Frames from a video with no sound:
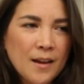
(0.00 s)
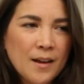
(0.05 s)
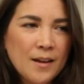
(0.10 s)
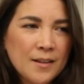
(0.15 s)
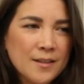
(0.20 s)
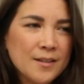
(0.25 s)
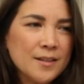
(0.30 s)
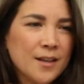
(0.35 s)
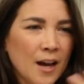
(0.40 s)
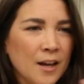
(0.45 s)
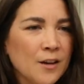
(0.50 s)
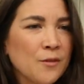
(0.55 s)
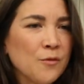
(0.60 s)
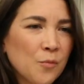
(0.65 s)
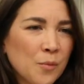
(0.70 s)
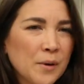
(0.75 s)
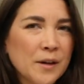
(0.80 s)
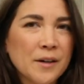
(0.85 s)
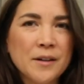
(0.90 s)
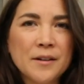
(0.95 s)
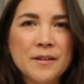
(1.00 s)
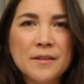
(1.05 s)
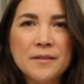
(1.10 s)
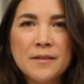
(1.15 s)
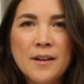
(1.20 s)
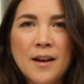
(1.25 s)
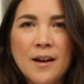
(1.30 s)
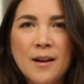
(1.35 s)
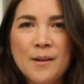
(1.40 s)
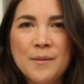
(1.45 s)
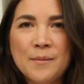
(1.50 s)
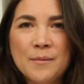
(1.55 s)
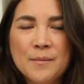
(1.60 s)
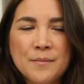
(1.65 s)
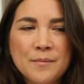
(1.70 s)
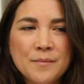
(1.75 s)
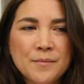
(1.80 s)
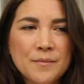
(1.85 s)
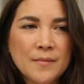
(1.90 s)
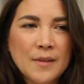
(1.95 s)
it's kind of weird.
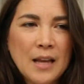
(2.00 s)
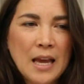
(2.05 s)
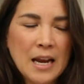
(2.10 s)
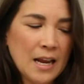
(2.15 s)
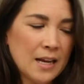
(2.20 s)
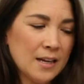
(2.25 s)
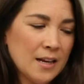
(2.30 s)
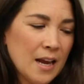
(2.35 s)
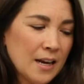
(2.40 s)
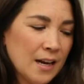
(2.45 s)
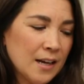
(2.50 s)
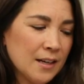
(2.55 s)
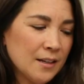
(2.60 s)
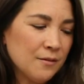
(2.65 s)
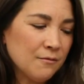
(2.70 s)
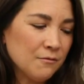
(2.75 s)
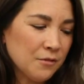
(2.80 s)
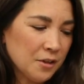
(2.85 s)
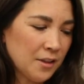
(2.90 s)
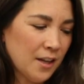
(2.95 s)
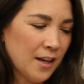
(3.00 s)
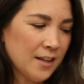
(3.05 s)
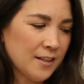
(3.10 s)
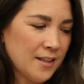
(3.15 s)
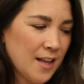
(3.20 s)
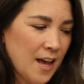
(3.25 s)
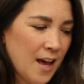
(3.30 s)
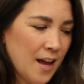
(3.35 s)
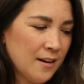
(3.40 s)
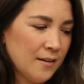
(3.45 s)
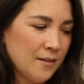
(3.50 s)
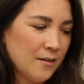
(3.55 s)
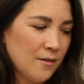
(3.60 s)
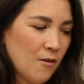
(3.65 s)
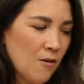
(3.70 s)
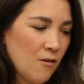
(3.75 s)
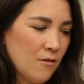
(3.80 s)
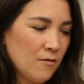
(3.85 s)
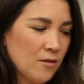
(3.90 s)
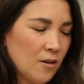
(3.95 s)
And I didn't realize that
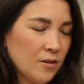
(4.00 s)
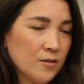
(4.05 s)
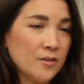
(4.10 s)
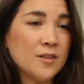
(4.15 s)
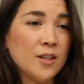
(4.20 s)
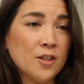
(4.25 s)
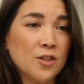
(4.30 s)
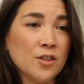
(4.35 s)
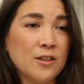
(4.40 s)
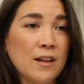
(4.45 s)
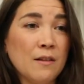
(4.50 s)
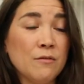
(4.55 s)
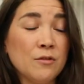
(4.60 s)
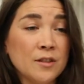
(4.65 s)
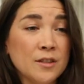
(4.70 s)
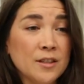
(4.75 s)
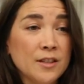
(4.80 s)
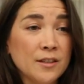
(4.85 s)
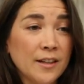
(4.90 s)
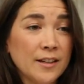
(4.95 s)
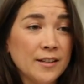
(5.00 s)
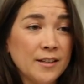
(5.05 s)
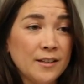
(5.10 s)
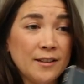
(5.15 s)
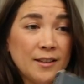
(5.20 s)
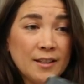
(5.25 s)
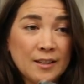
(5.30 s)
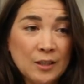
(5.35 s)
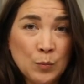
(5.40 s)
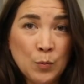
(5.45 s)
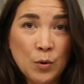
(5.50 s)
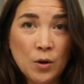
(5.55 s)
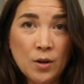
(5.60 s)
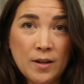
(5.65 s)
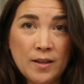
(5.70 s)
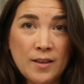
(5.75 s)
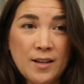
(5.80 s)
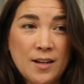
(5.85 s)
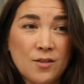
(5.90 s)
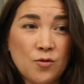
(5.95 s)
on such a level until I did this
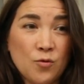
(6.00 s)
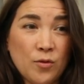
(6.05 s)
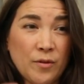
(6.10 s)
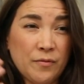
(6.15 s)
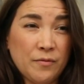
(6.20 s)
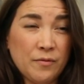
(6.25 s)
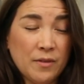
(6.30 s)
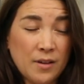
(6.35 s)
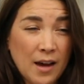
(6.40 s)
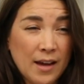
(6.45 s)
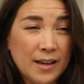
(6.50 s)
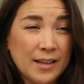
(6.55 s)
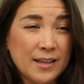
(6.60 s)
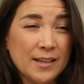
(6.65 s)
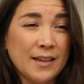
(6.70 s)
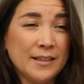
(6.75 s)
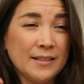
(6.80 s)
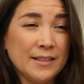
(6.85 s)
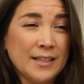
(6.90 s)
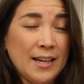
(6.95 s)
book, and then it sort of it